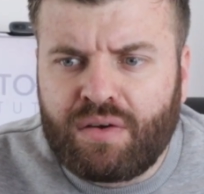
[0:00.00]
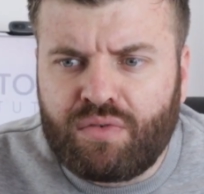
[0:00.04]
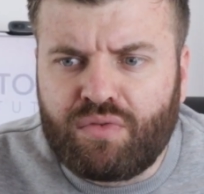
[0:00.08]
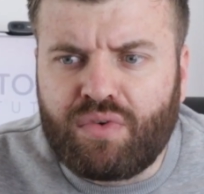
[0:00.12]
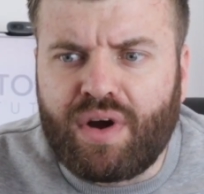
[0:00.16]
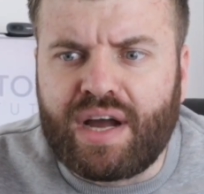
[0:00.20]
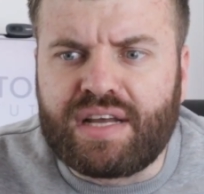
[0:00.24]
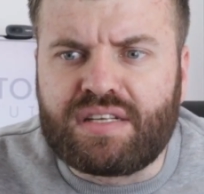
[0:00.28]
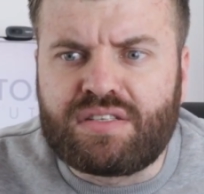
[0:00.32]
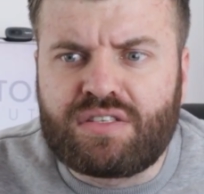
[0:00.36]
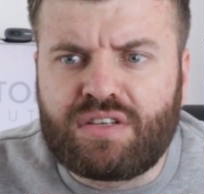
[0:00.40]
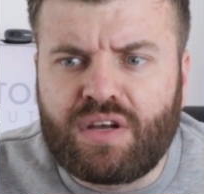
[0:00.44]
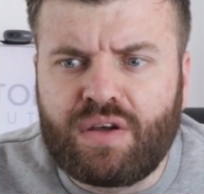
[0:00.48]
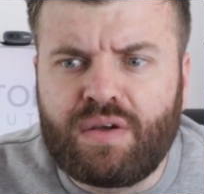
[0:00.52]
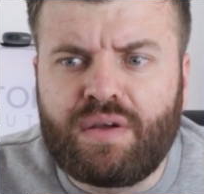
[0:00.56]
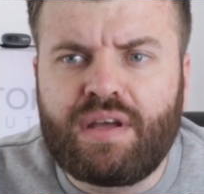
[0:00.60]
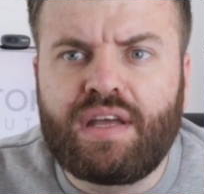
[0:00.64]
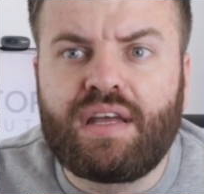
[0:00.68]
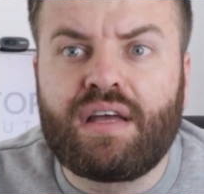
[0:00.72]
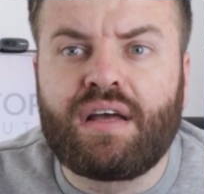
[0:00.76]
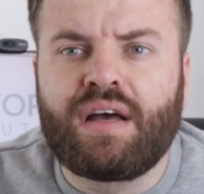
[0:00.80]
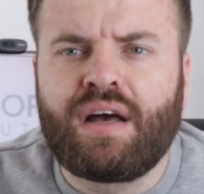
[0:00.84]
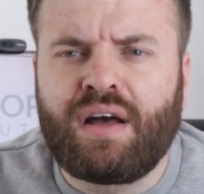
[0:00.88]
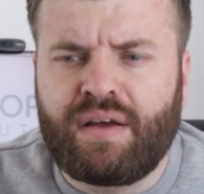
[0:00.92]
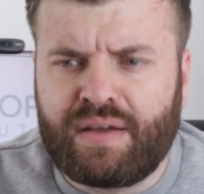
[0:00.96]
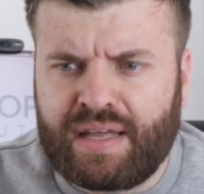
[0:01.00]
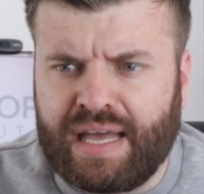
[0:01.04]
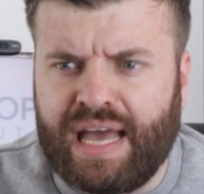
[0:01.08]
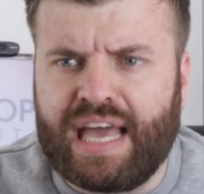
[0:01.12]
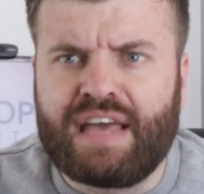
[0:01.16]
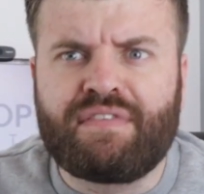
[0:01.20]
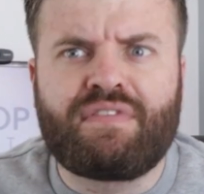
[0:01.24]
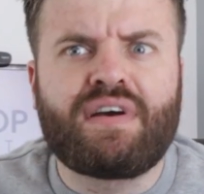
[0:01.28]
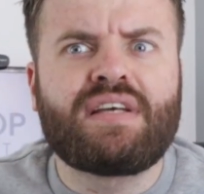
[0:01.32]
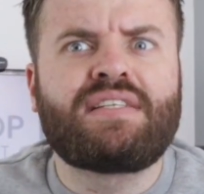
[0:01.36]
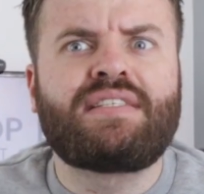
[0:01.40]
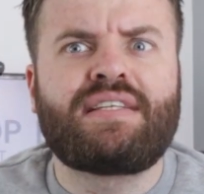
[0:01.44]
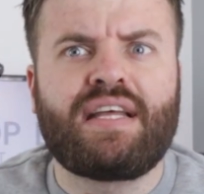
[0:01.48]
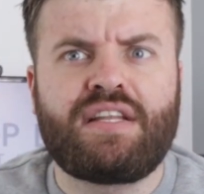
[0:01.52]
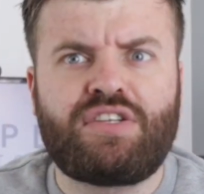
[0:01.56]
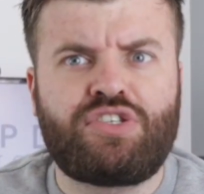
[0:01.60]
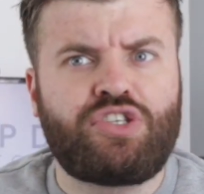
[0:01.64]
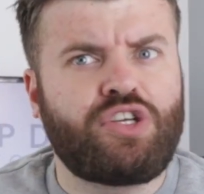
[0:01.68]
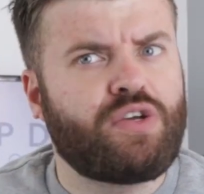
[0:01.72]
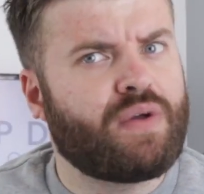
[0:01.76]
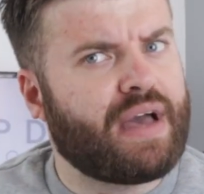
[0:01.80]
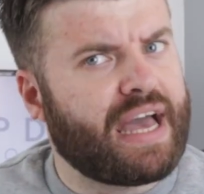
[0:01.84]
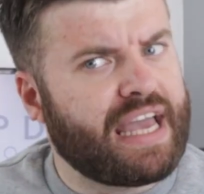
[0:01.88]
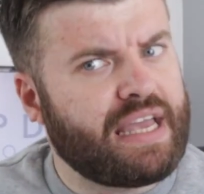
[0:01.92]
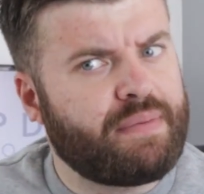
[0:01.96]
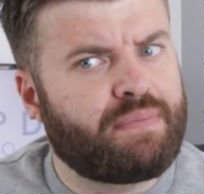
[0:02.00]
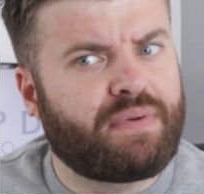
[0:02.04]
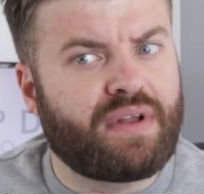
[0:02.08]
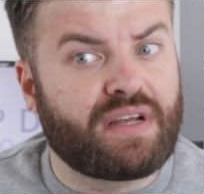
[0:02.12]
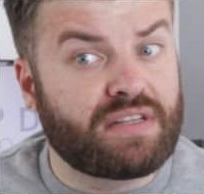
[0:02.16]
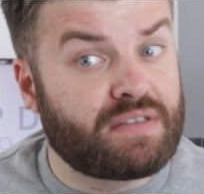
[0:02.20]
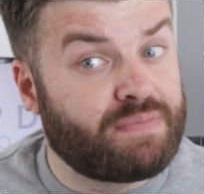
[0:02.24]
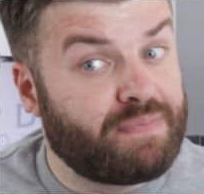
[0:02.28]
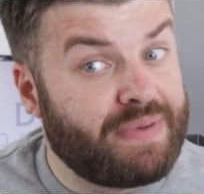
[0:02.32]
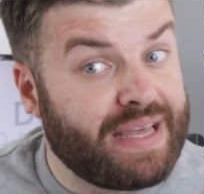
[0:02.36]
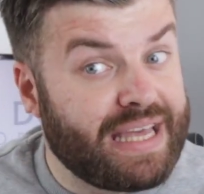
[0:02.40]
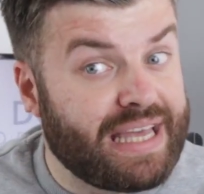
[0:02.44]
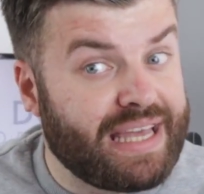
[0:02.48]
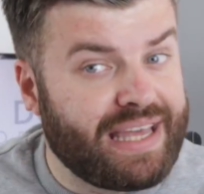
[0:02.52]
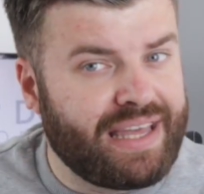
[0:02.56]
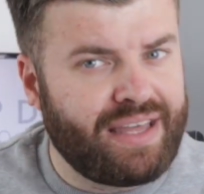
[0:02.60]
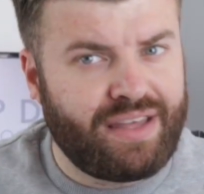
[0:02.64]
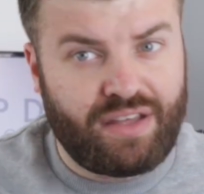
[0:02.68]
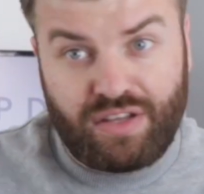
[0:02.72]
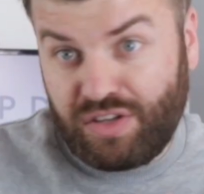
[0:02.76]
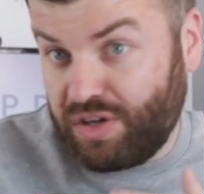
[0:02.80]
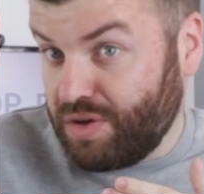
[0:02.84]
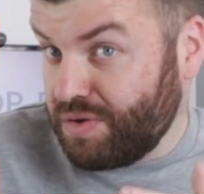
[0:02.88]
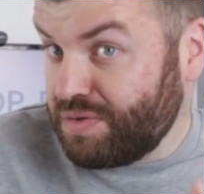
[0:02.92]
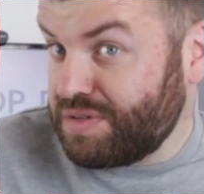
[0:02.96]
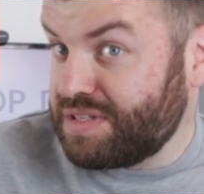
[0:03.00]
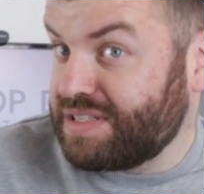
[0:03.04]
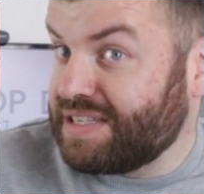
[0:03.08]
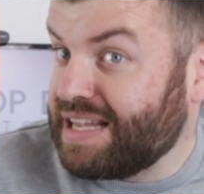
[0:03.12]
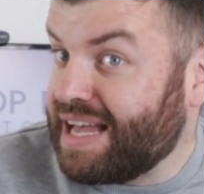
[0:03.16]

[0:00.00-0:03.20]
Right, so, okay, if I said to you A plus B, you'd